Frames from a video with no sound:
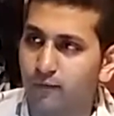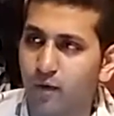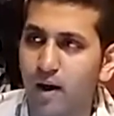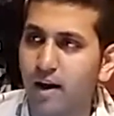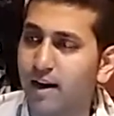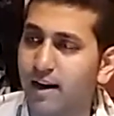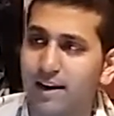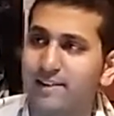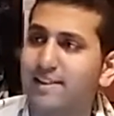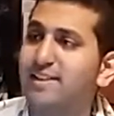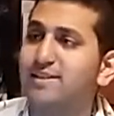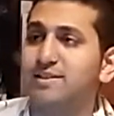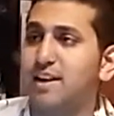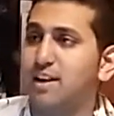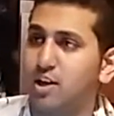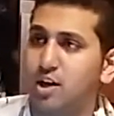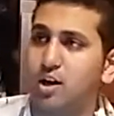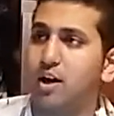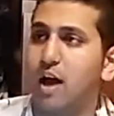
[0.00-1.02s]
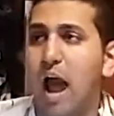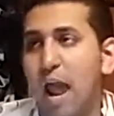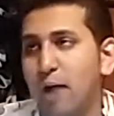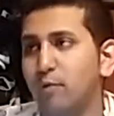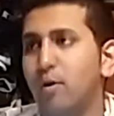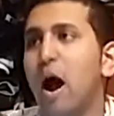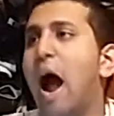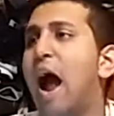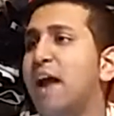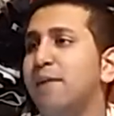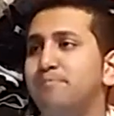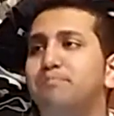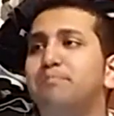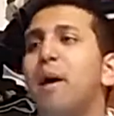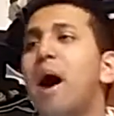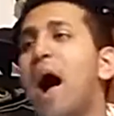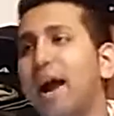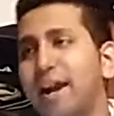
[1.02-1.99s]
Fuck it, at least, like,
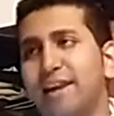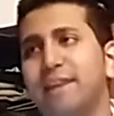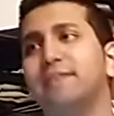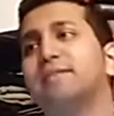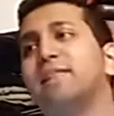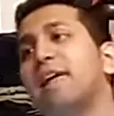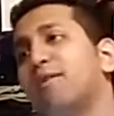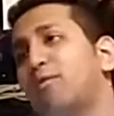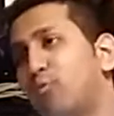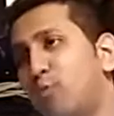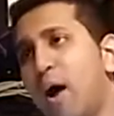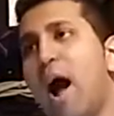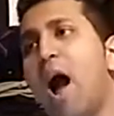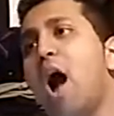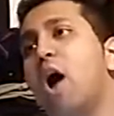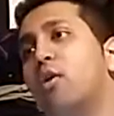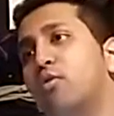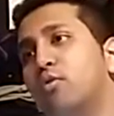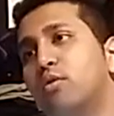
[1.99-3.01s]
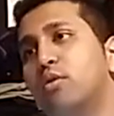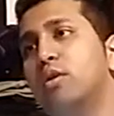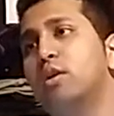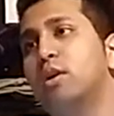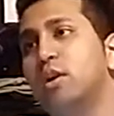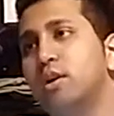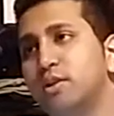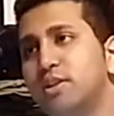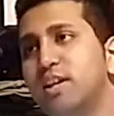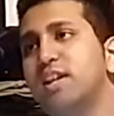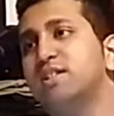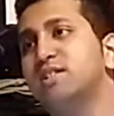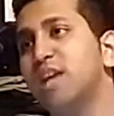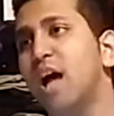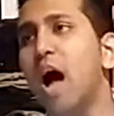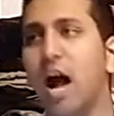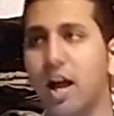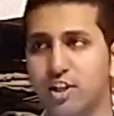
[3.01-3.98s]
I buy it, like, wow.
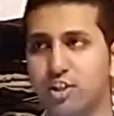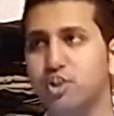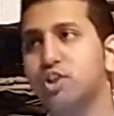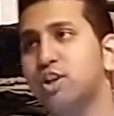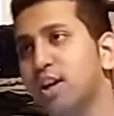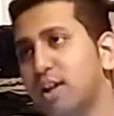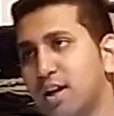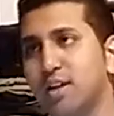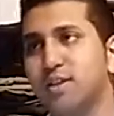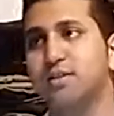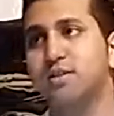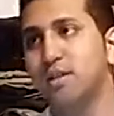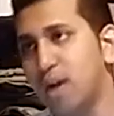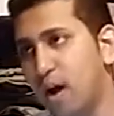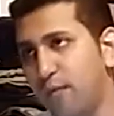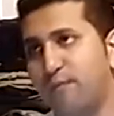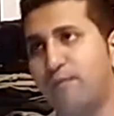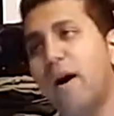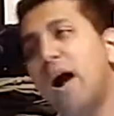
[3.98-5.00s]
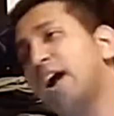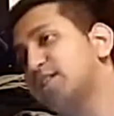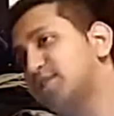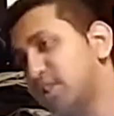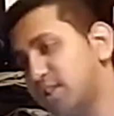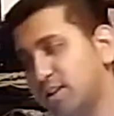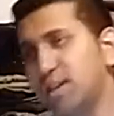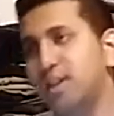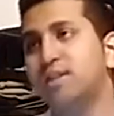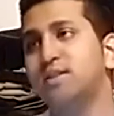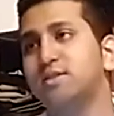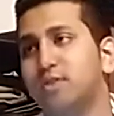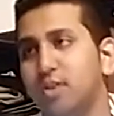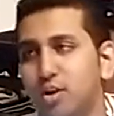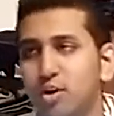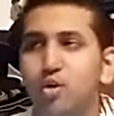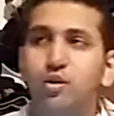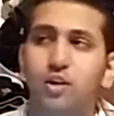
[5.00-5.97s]
This hot chick is a
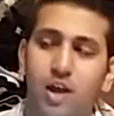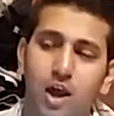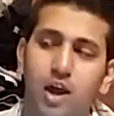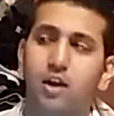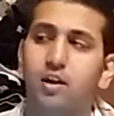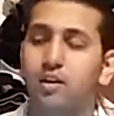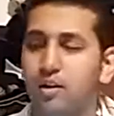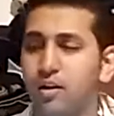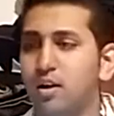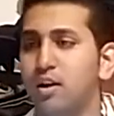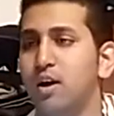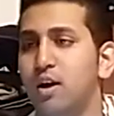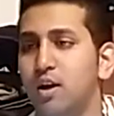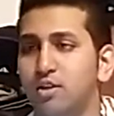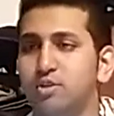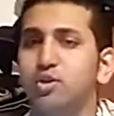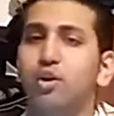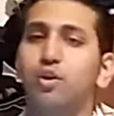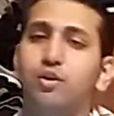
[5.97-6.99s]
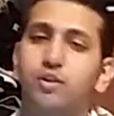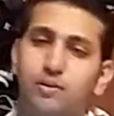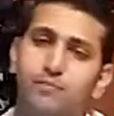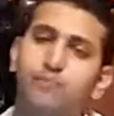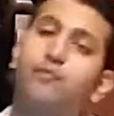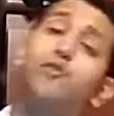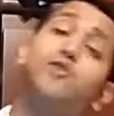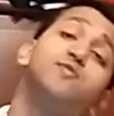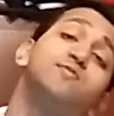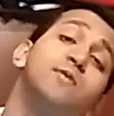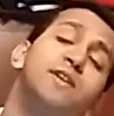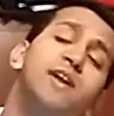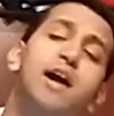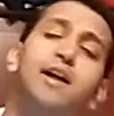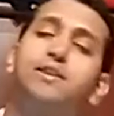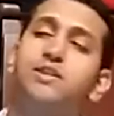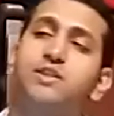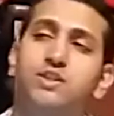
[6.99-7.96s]
fashionista, okay. So, first of all,
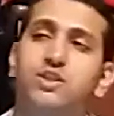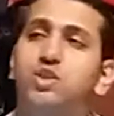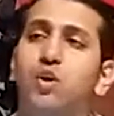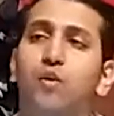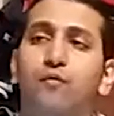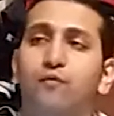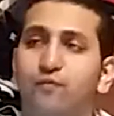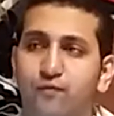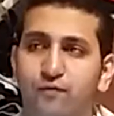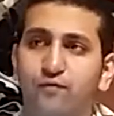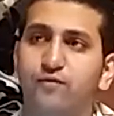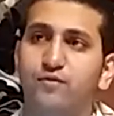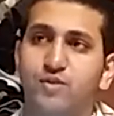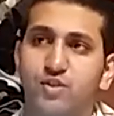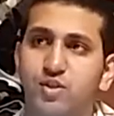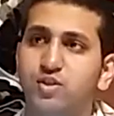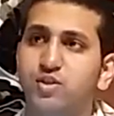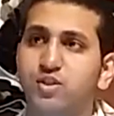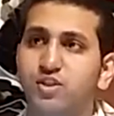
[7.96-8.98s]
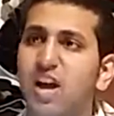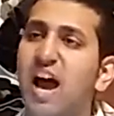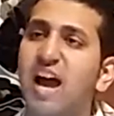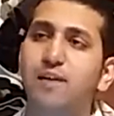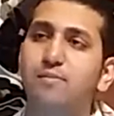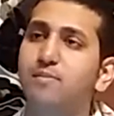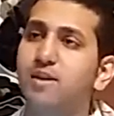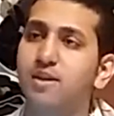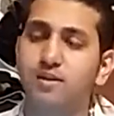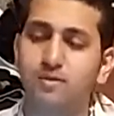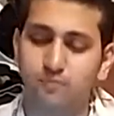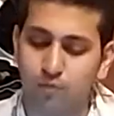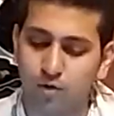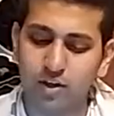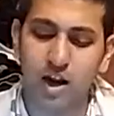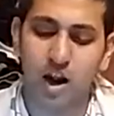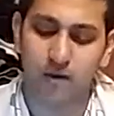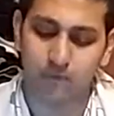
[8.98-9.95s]
yeah, this is
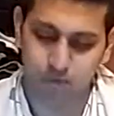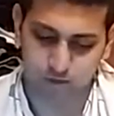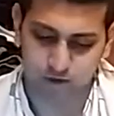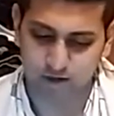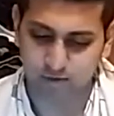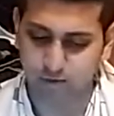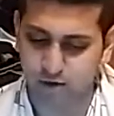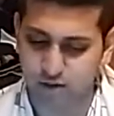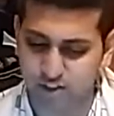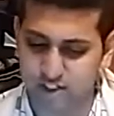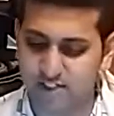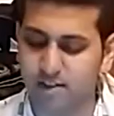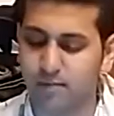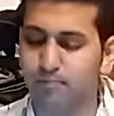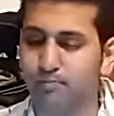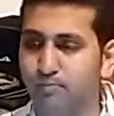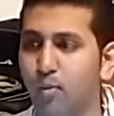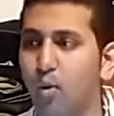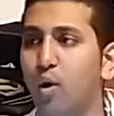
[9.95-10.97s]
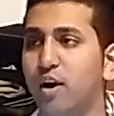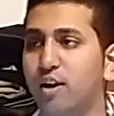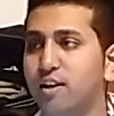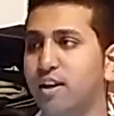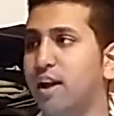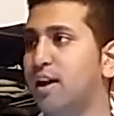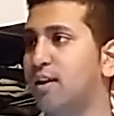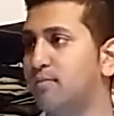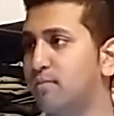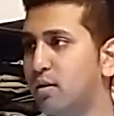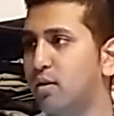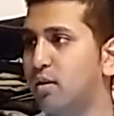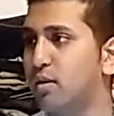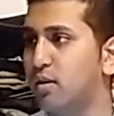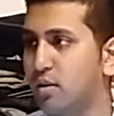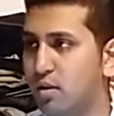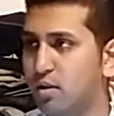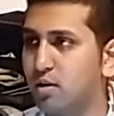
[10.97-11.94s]
Simon whatever, even though she has a boy name.
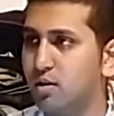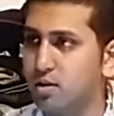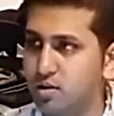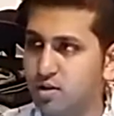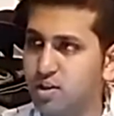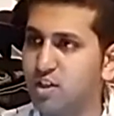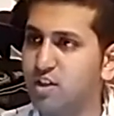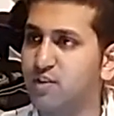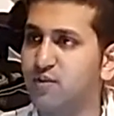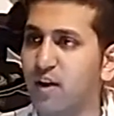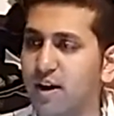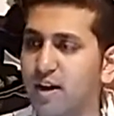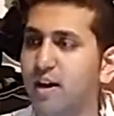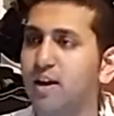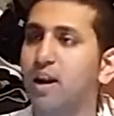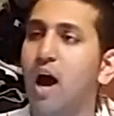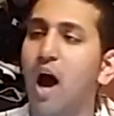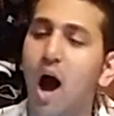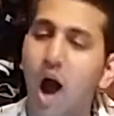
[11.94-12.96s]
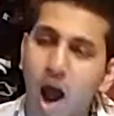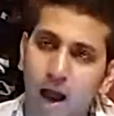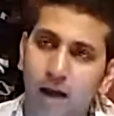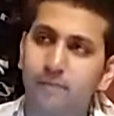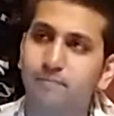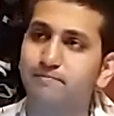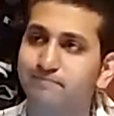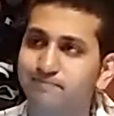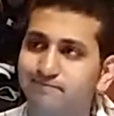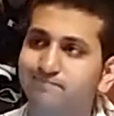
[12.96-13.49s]
She's fucking hot.